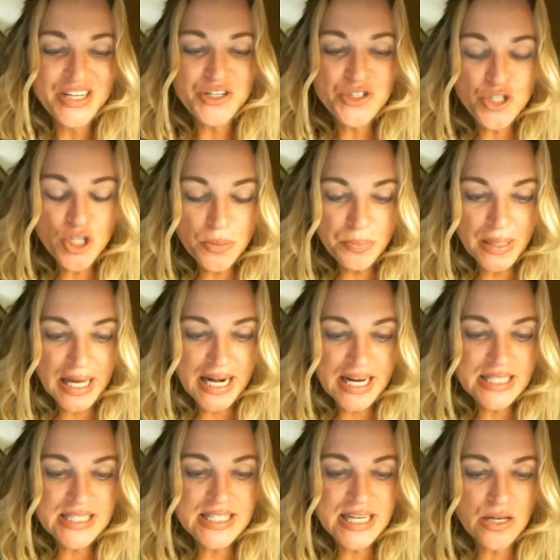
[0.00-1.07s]
Two
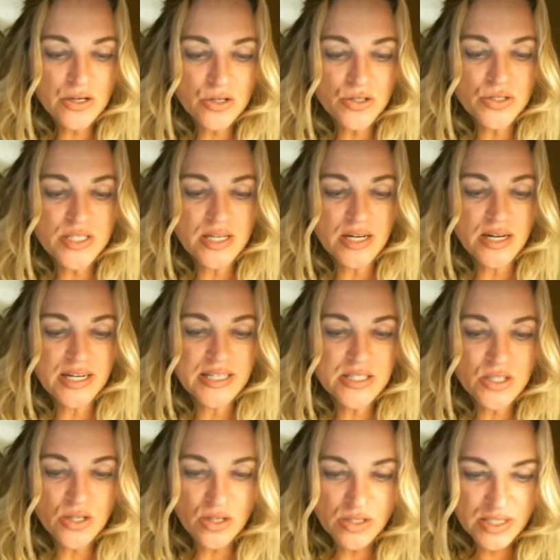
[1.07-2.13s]
planets get new signs
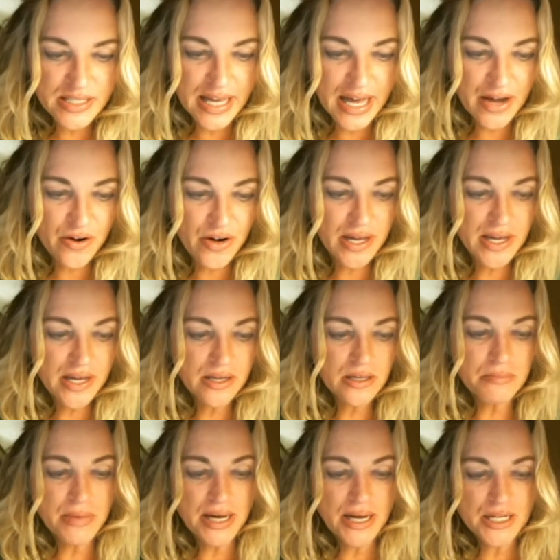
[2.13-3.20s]
on Saturday,
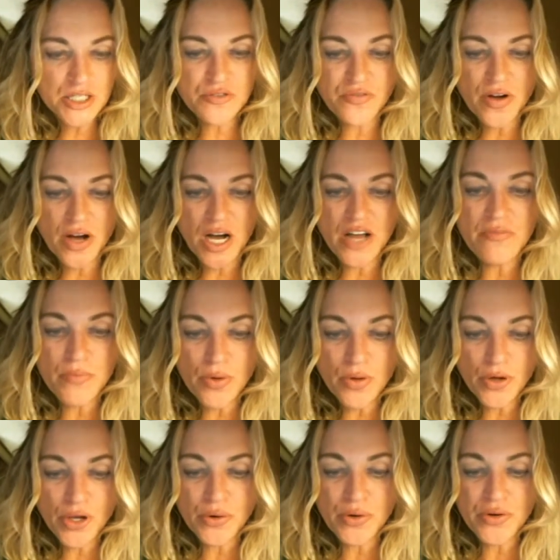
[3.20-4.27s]
March 5.
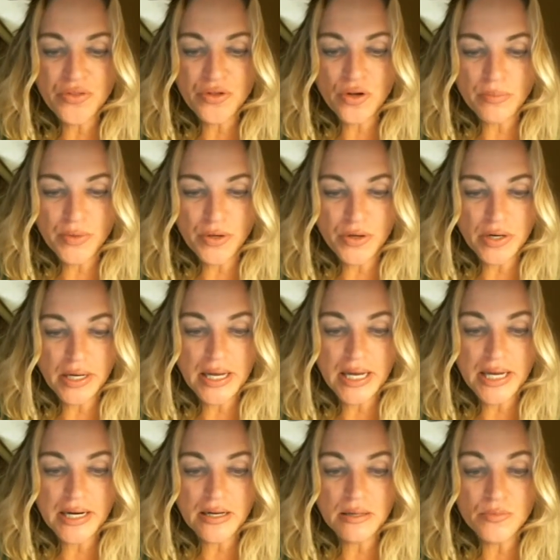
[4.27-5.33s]
Mercury, the
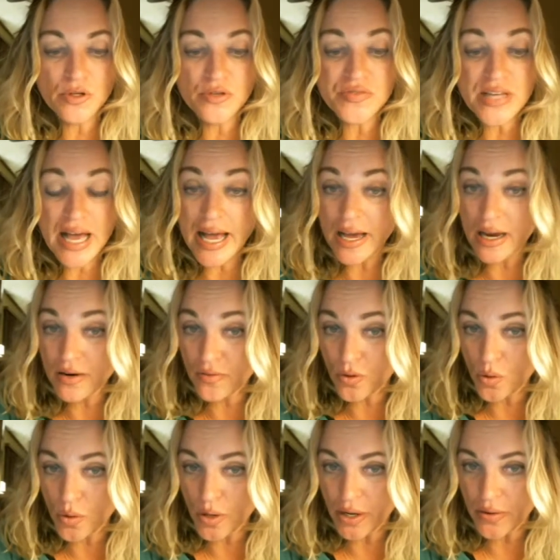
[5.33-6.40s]
communicator, moves out of
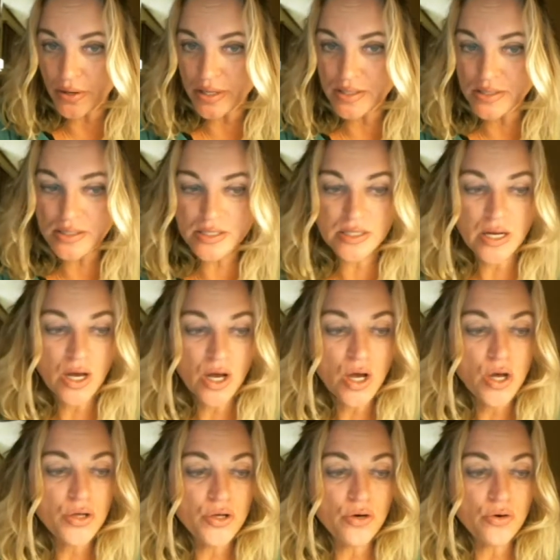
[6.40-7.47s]
Aquarius,
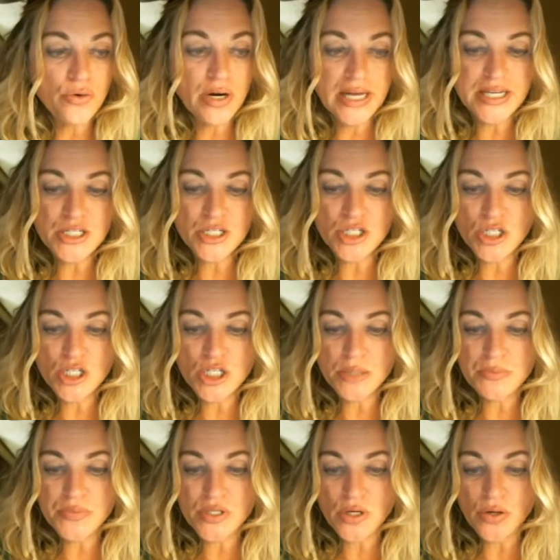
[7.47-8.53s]
your
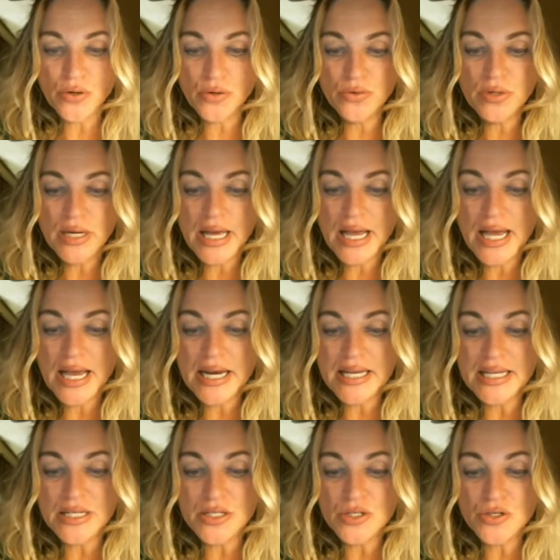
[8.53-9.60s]
relationship zone, and
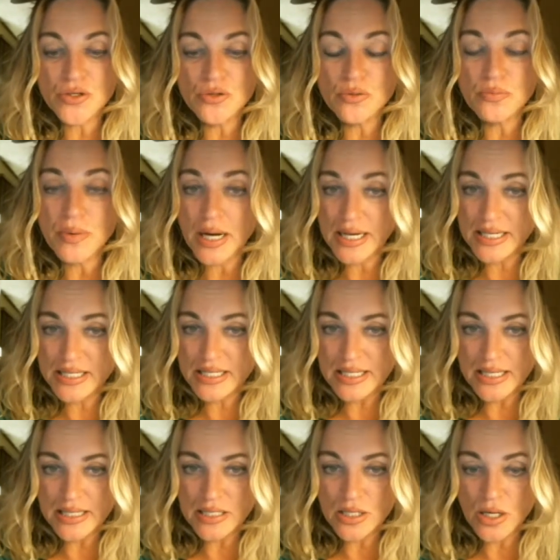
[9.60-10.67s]
into
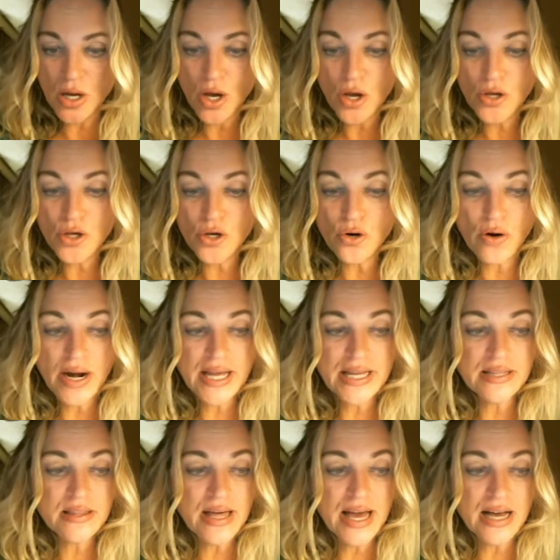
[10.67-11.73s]
Pisces, your
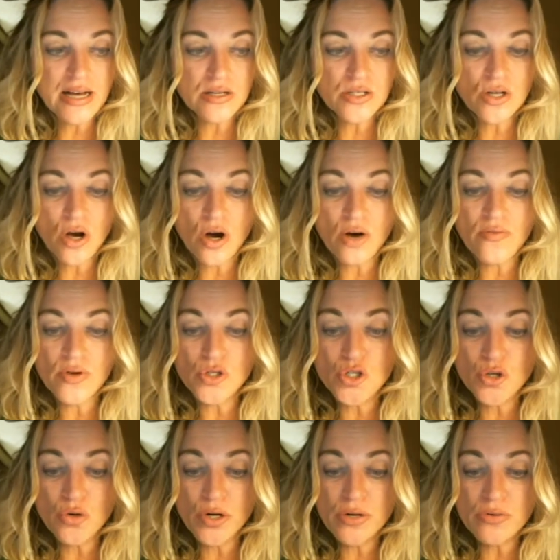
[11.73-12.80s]
eighth house of
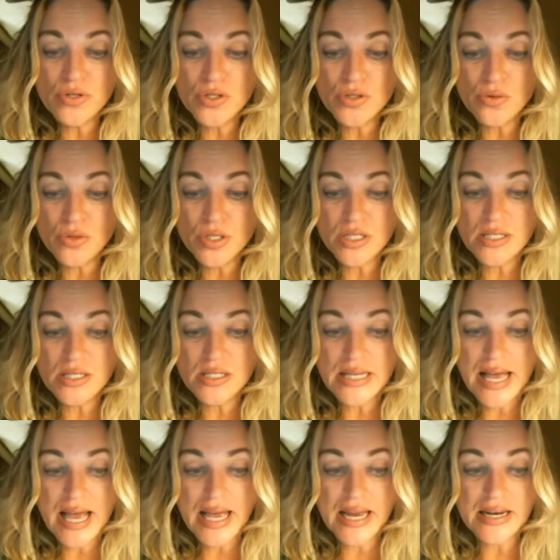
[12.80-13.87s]
joint resources
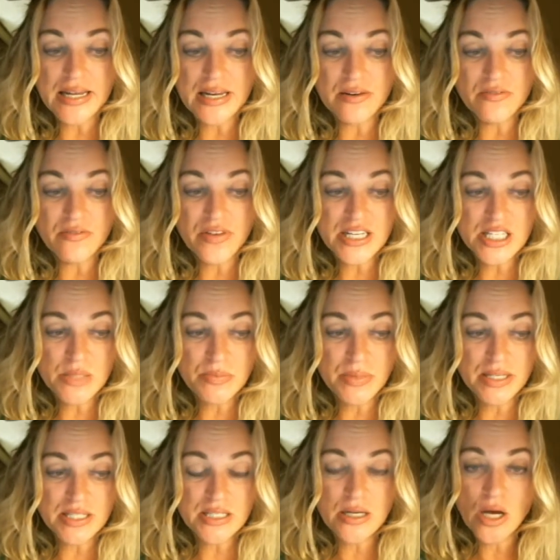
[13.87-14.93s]
and
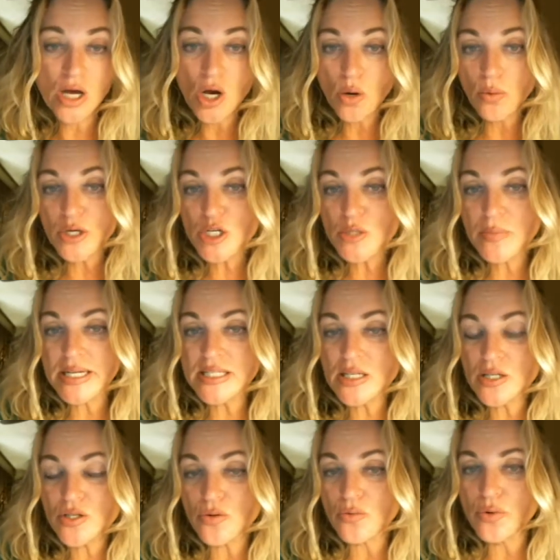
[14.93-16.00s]
investments, which means
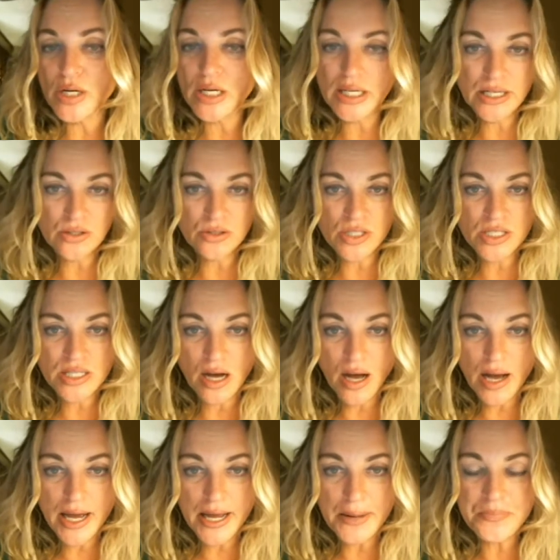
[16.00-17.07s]
it's a really good
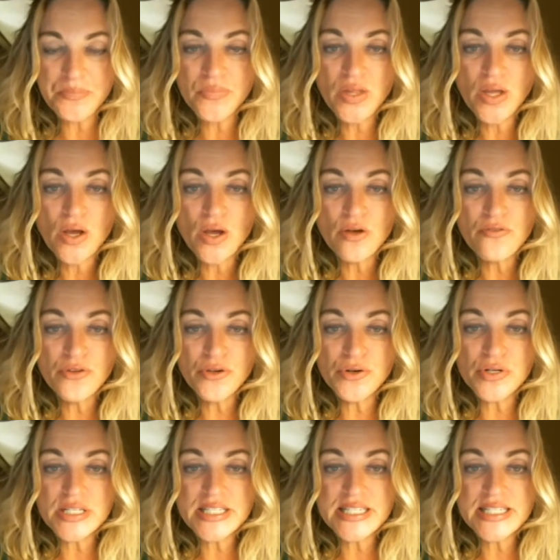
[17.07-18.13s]
time for you
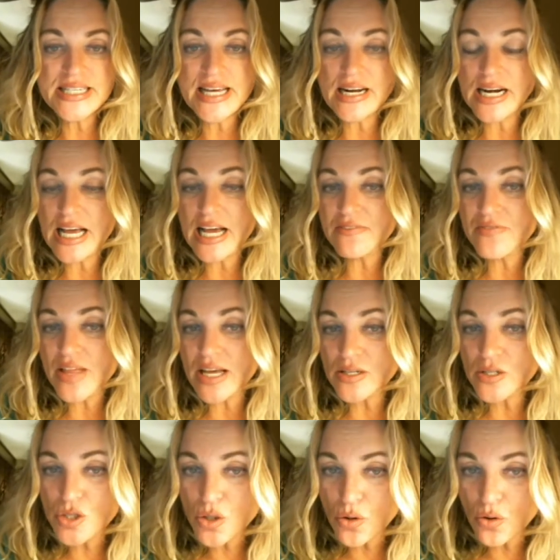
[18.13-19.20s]
to sit down and have
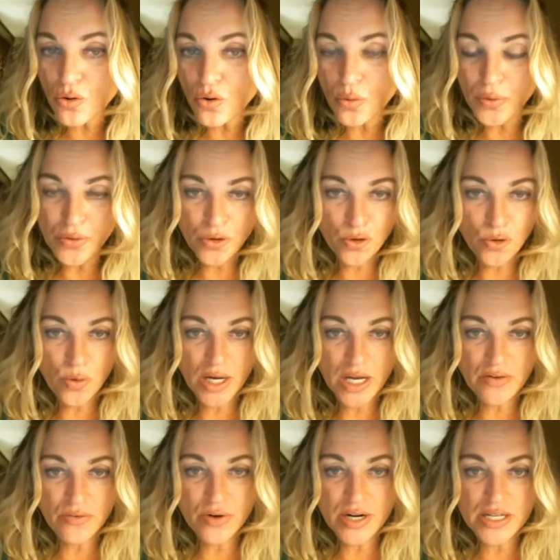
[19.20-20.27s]
that talk with
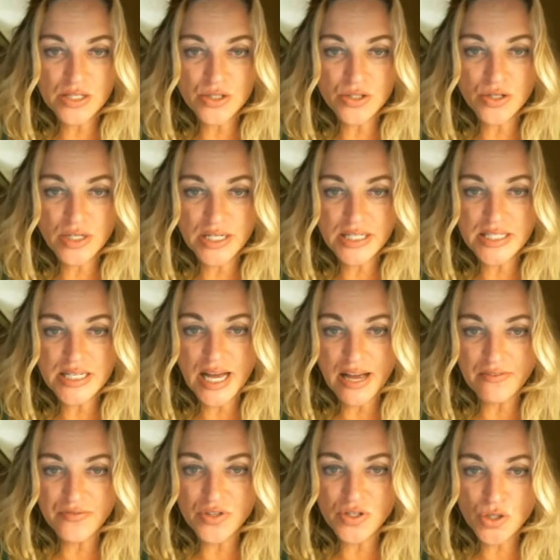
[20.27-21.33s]
whoever it is you need to
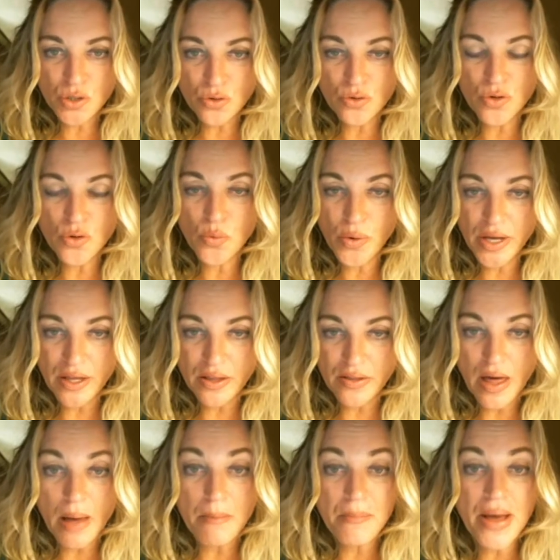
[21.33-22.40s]
have the talk with
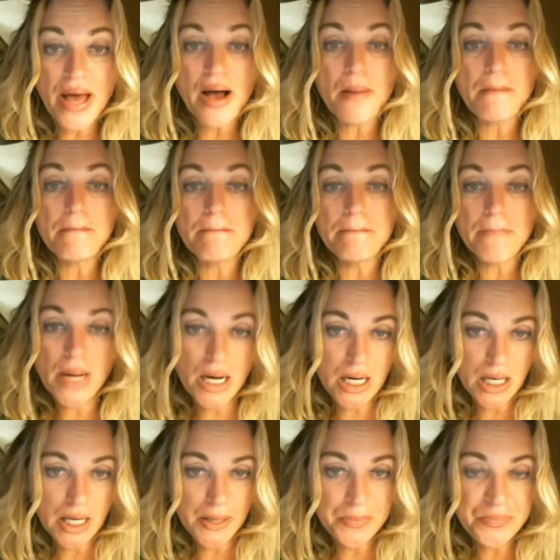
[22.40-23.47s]
about
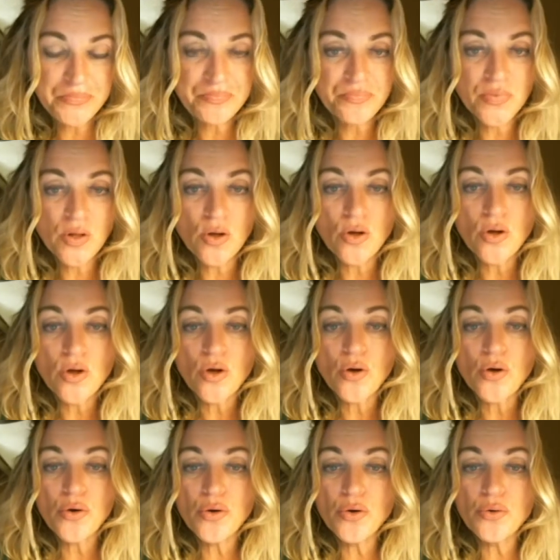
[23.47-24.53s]
money.
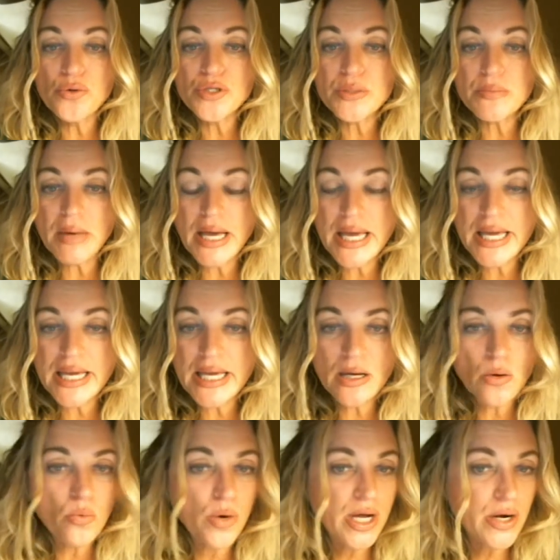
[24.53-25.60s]
Who's making
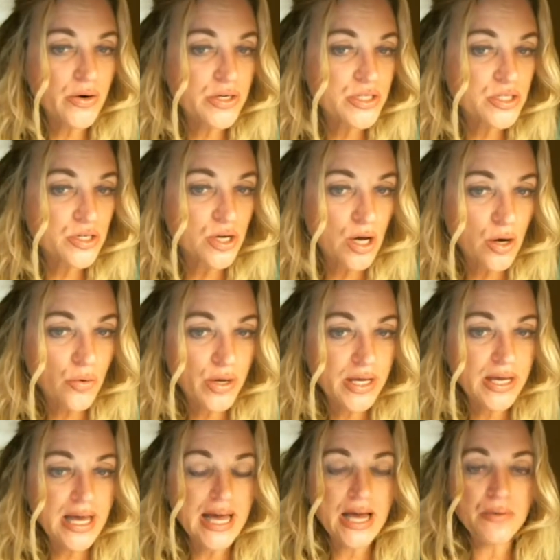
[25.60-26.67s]
it, where it's
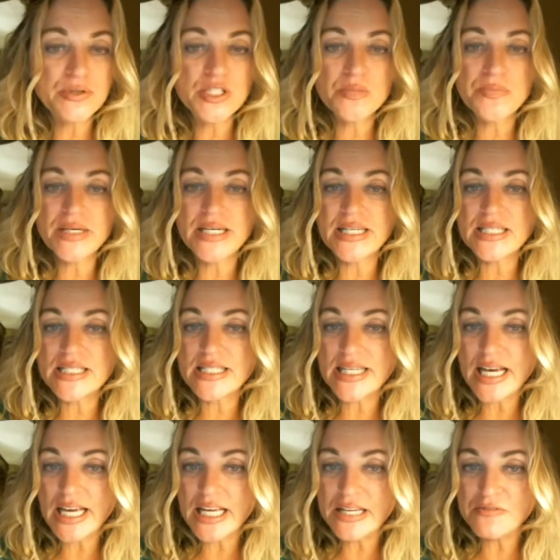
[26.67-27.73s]
going, how it's being
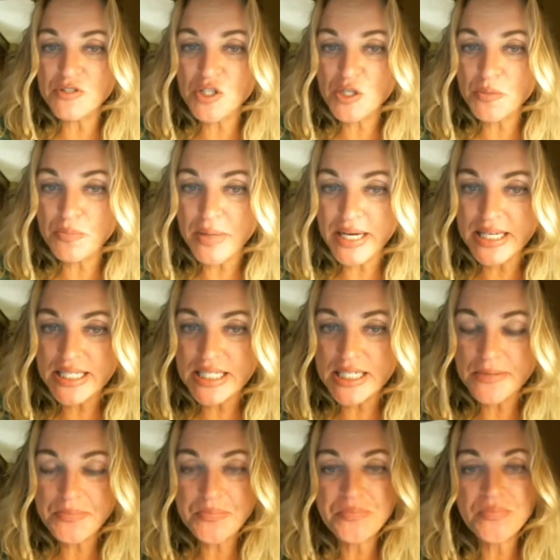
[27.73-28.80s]
saved, spent,
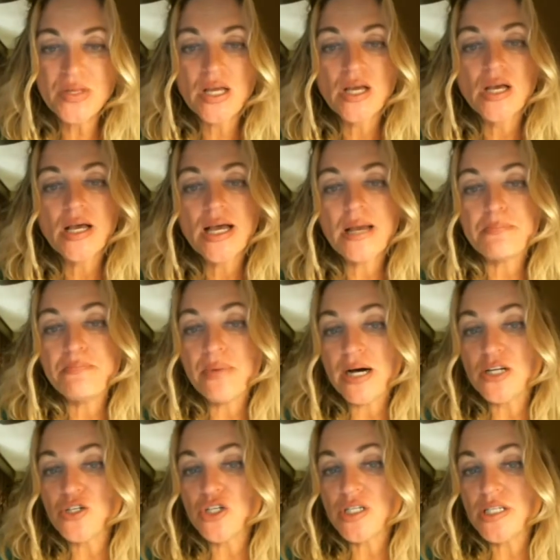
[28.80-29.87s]

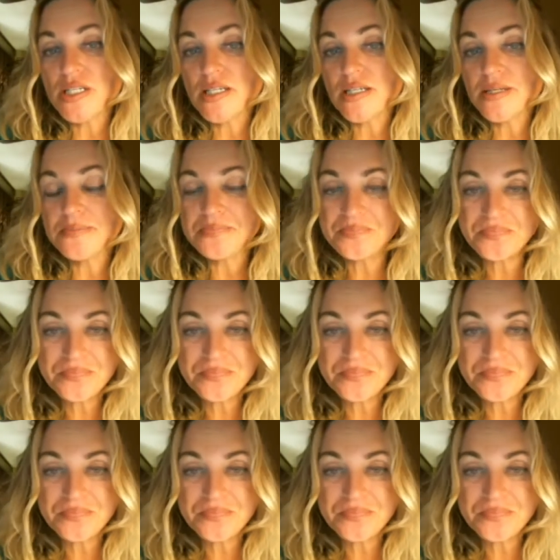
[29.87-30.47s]
budgeted.